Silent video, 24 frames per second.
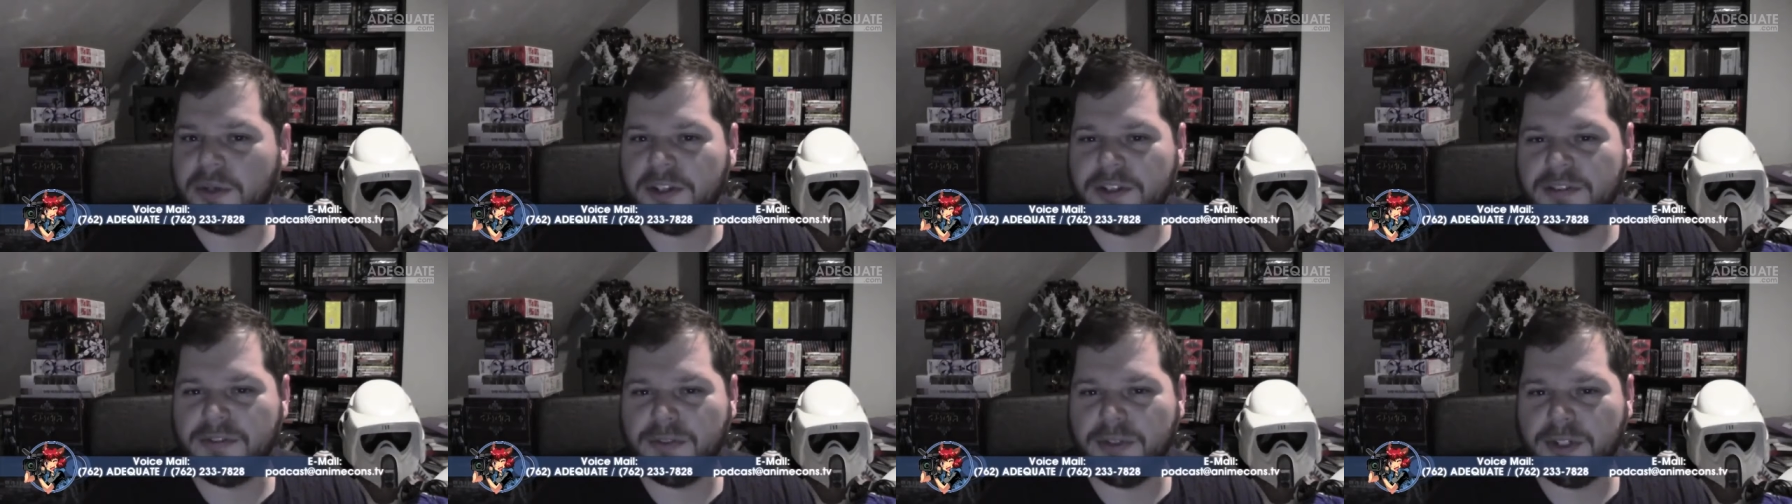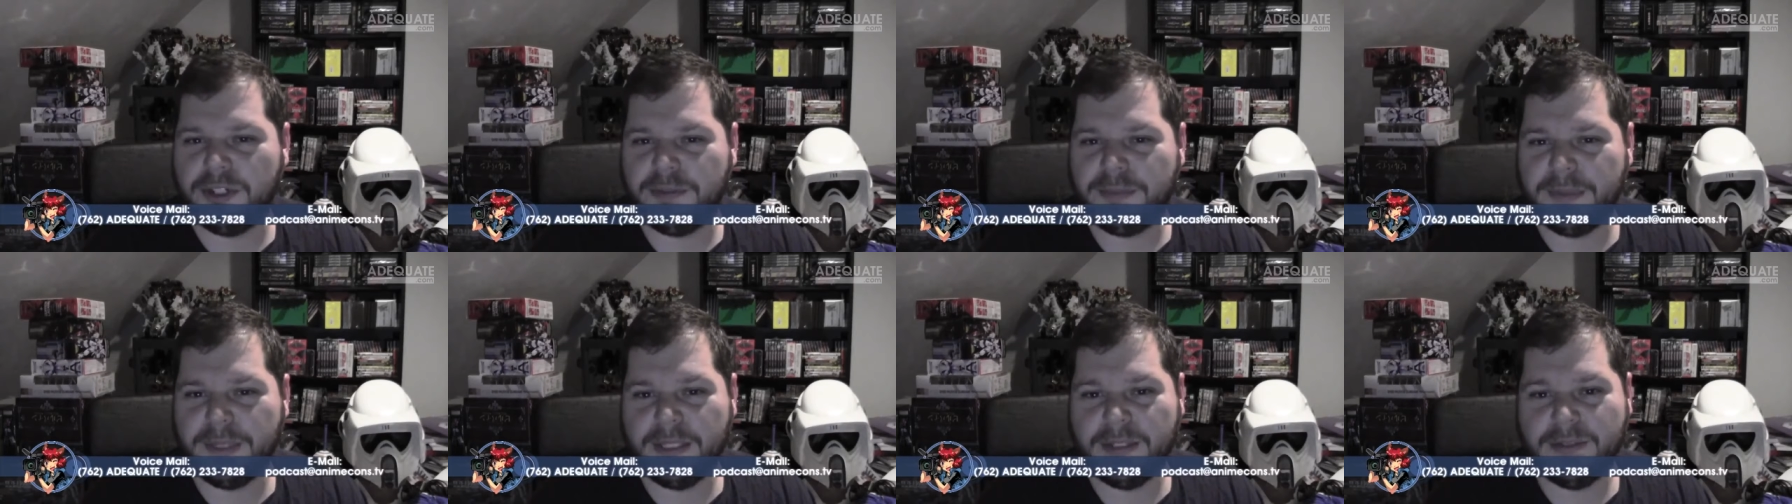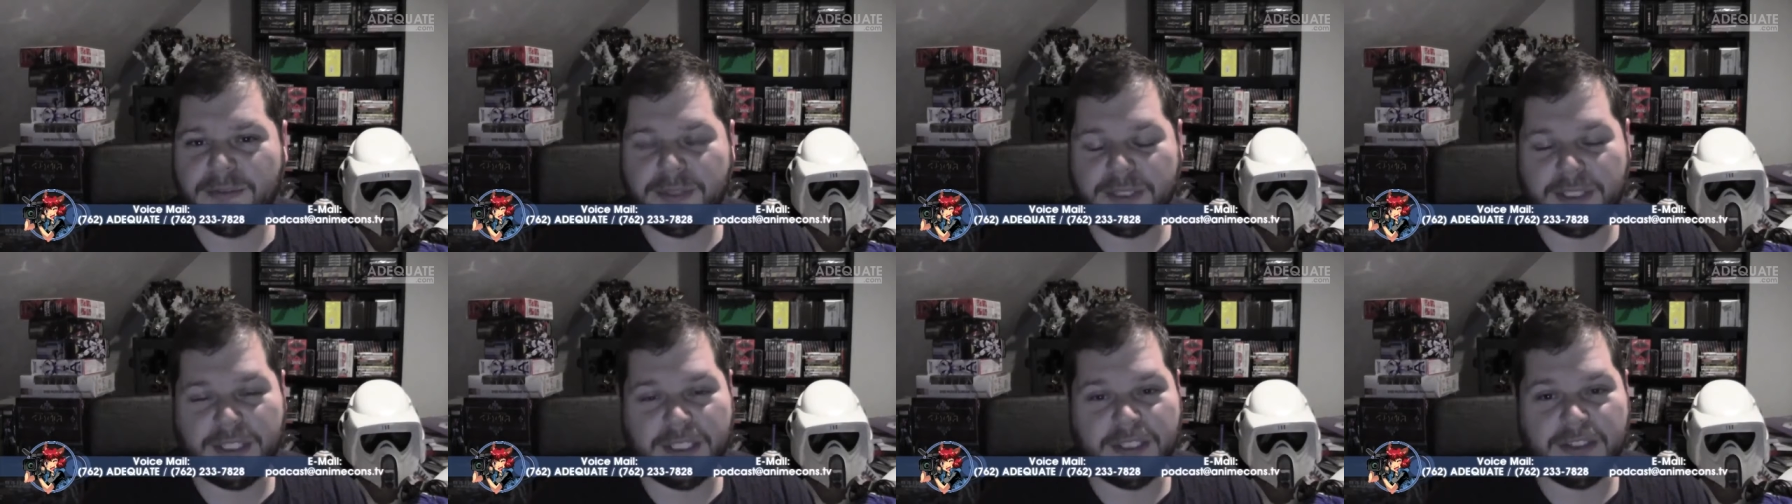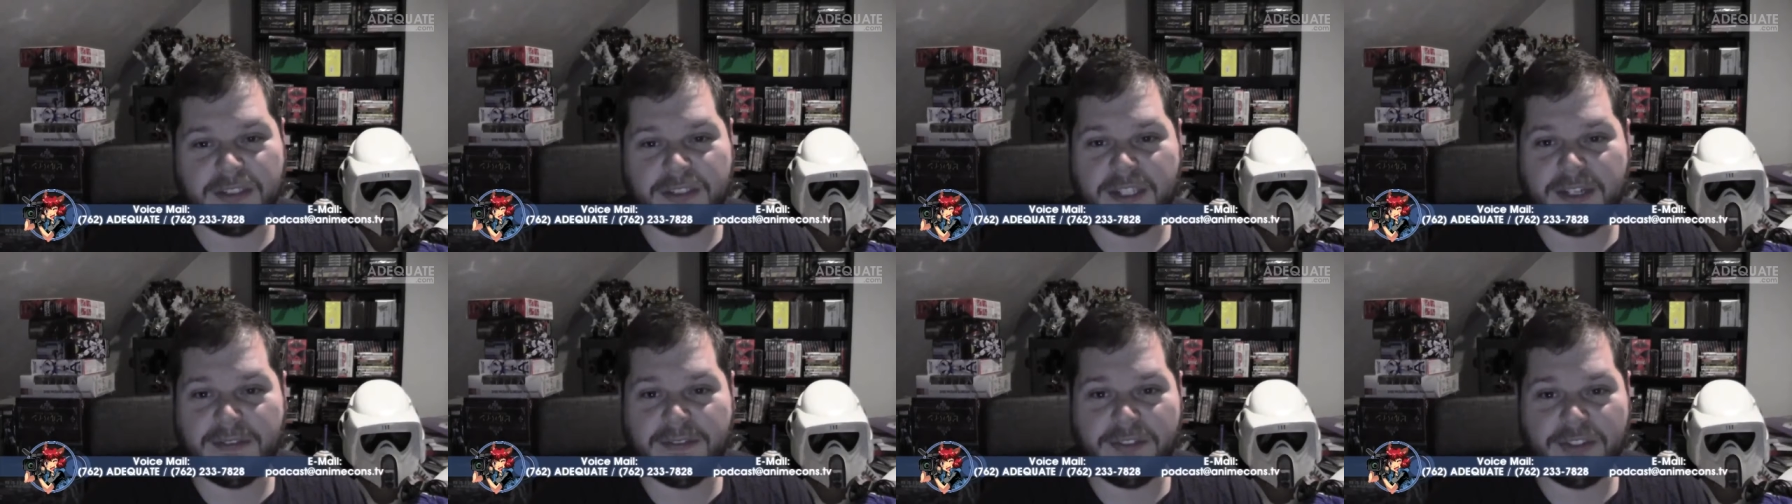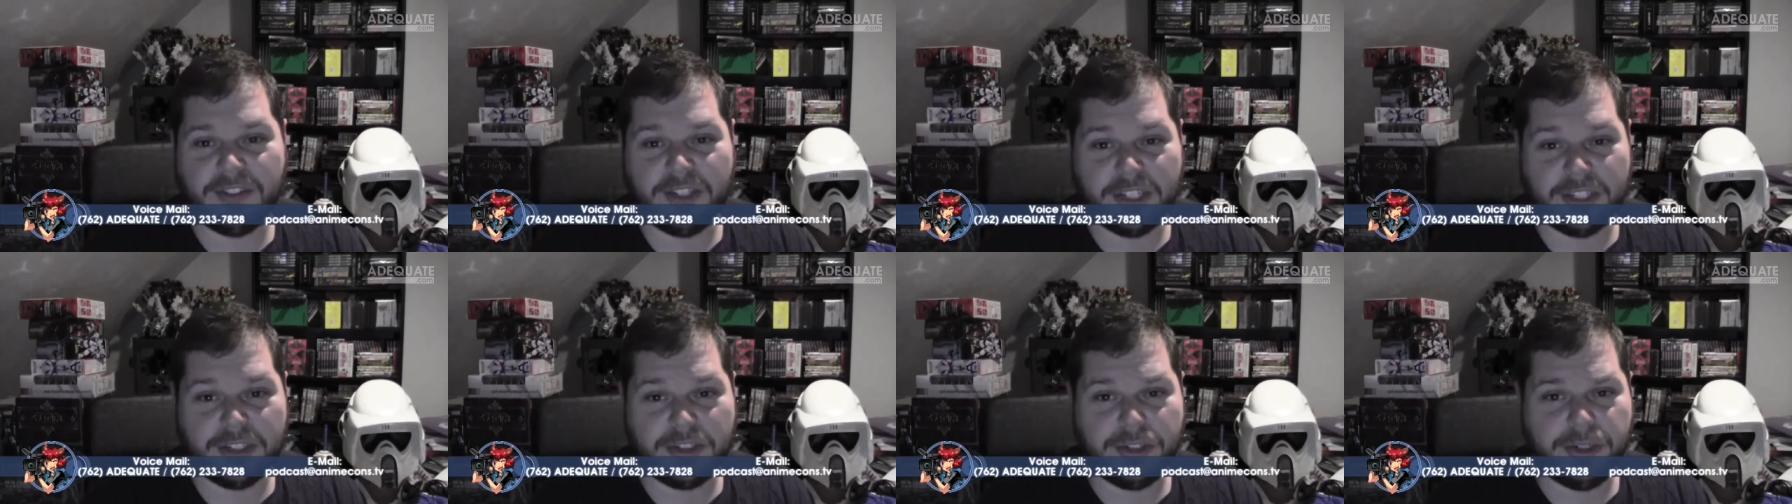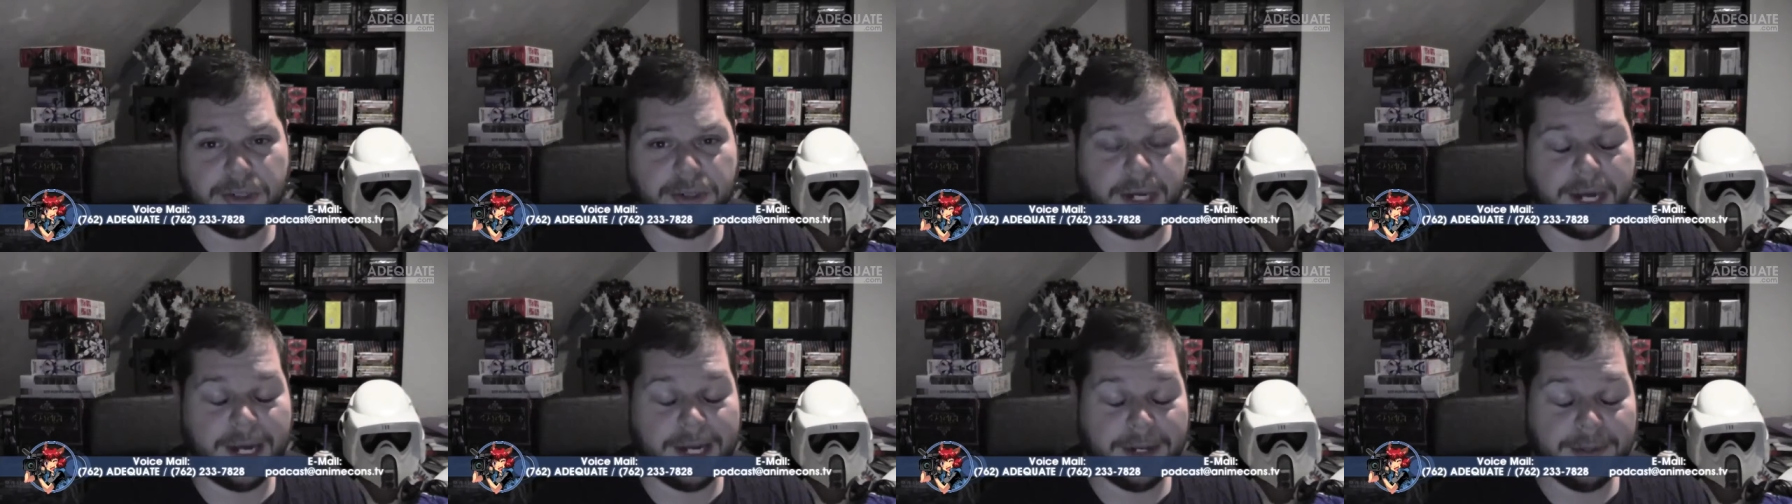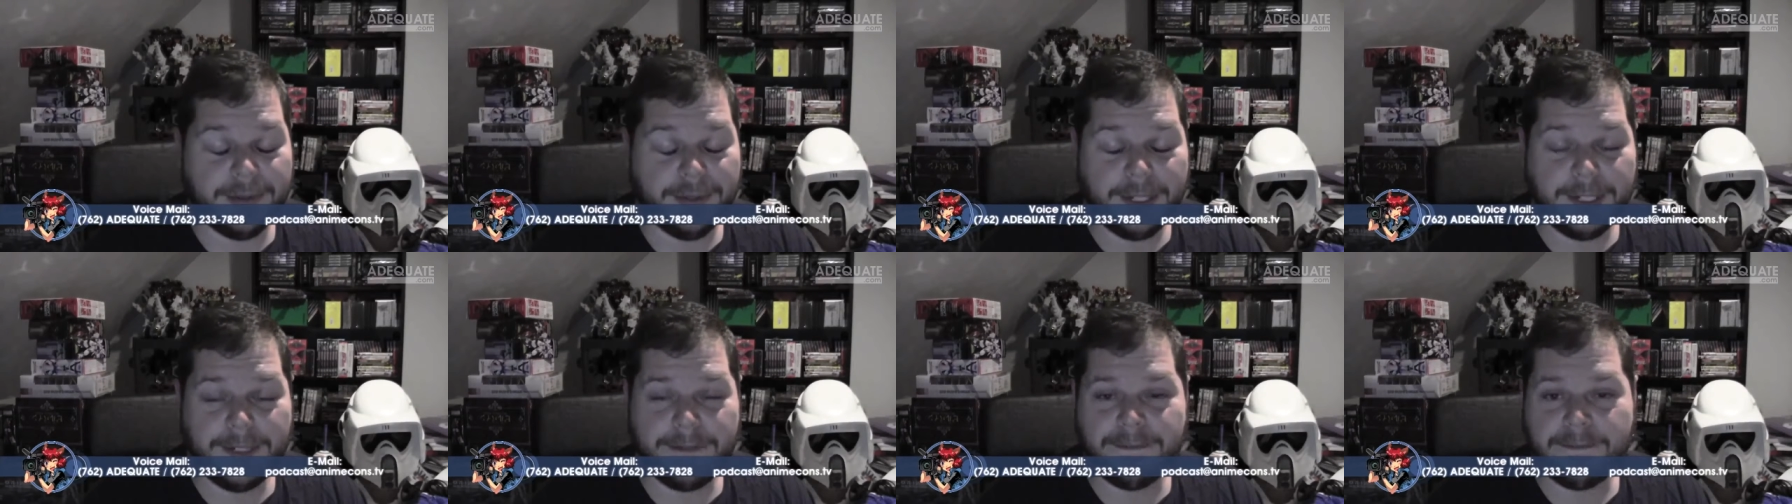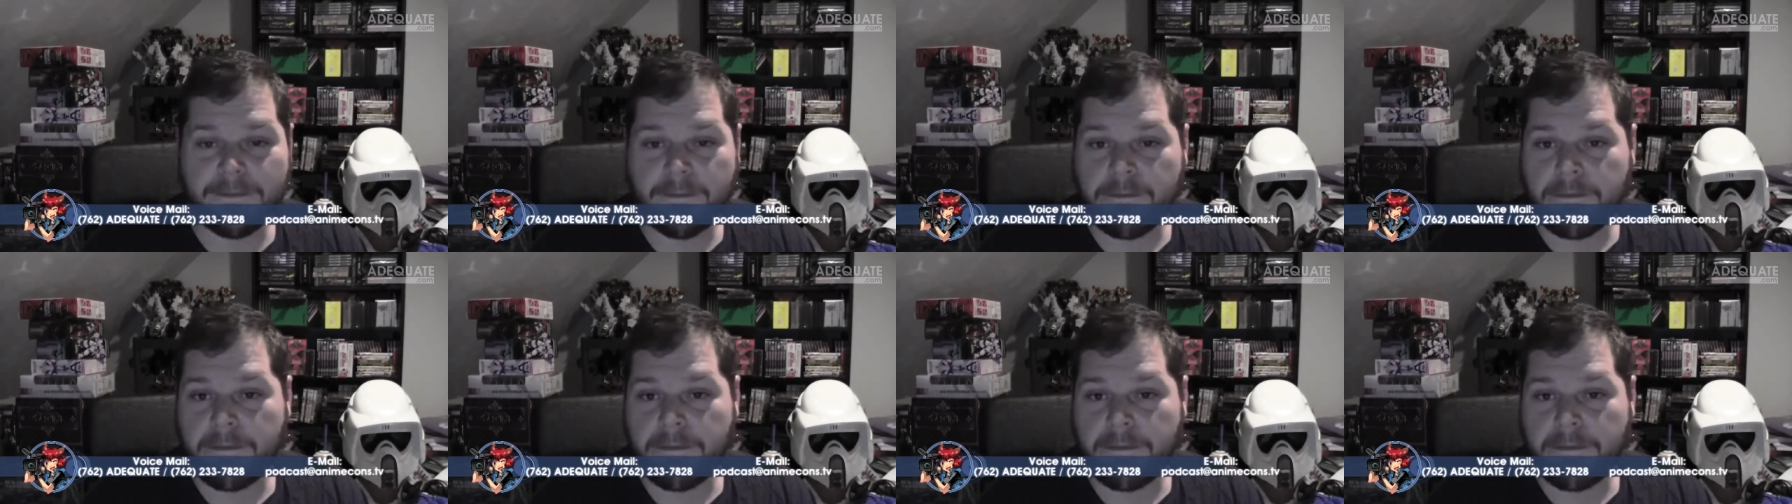always voicemail, which is 762-ADEQUATE.